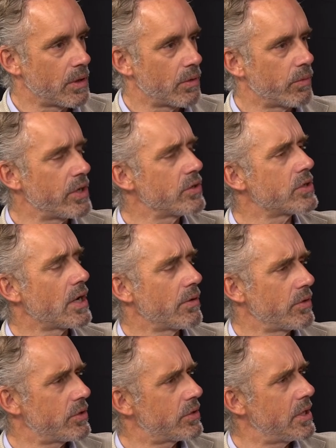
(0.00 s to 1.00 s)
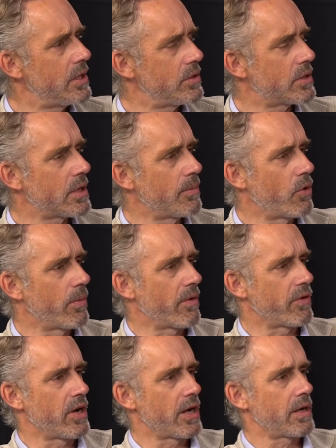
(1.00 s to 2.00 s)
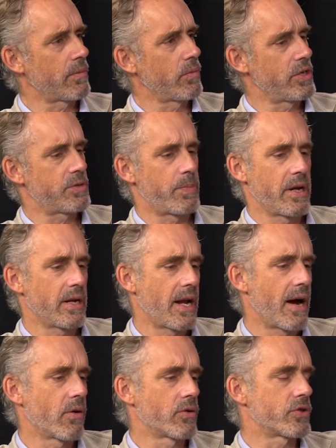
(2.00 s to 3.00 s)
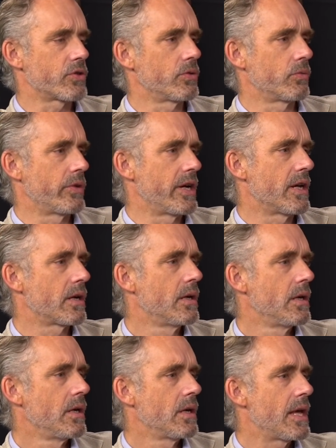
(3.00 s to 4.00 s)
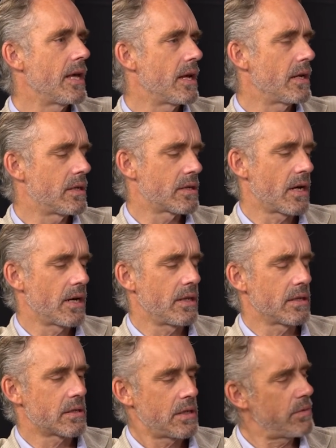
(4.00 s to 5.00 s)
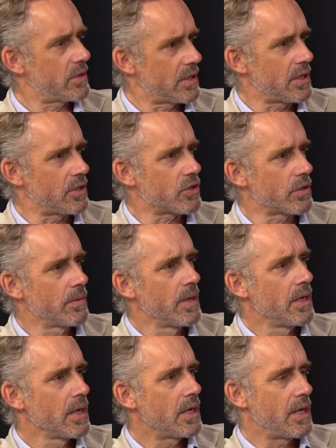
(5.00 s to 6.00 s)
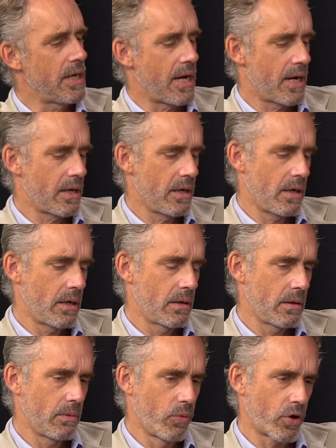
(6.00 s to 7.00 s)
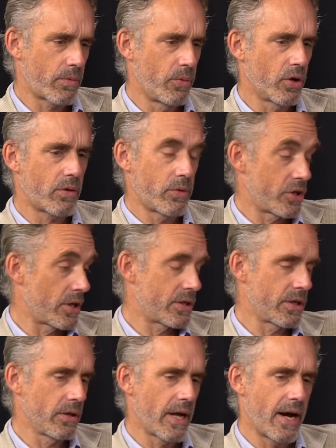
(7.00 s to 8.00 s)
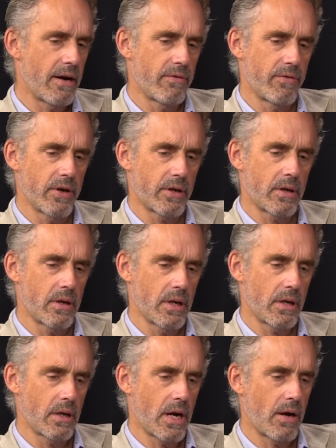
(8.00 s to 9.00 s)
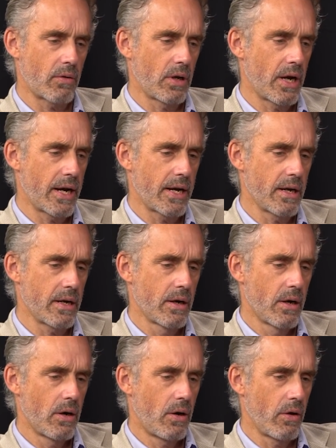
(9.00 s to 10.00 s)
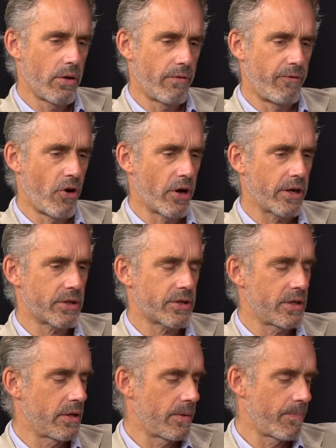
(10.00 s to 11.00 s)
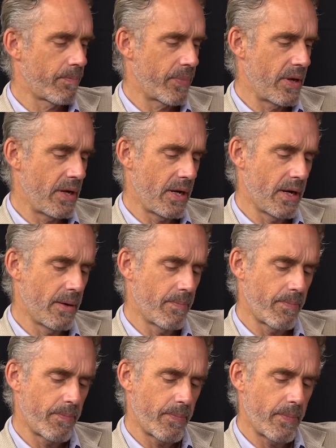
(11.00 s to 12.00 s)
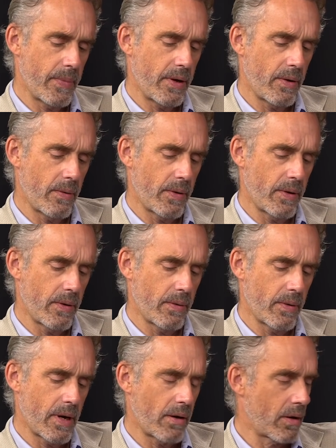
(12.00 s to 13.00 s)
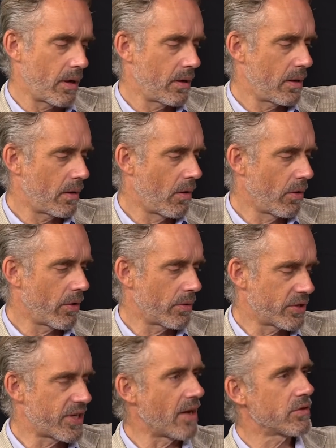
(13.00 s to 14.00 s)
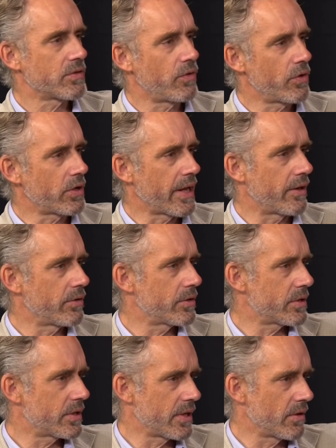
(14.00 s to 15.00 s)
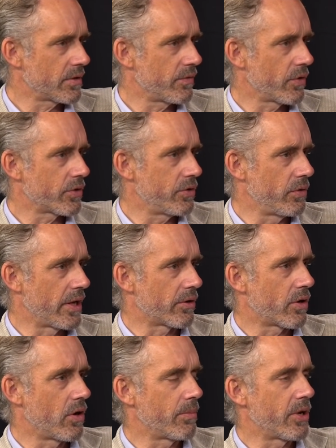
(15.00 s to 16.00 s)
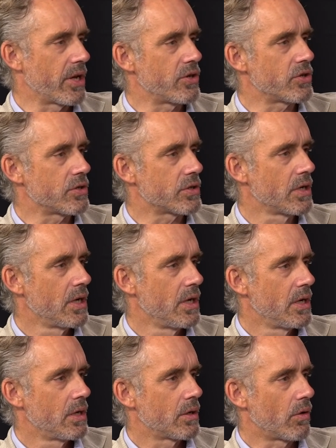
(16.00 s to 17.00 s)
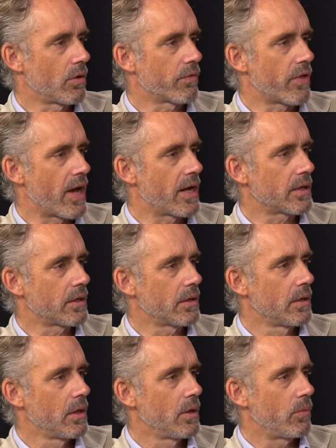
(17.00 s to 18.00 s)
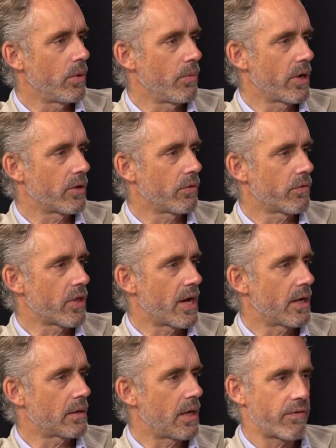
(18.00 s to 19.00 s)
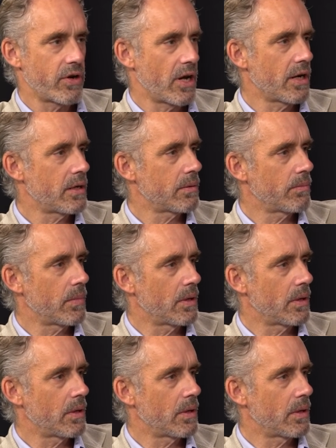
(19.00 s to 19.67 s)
You know, yeah. we used to, I used, he used to come home every night. We'd spend an hour or so reading. He had designed this. He was a teacher. He had a workbook, which I still have, that, that outlined all the phonics, the, the um, you know, how, all the sounds of all the letters, the sounds of all the two-letter combinations, and all of that. And we went over that every night.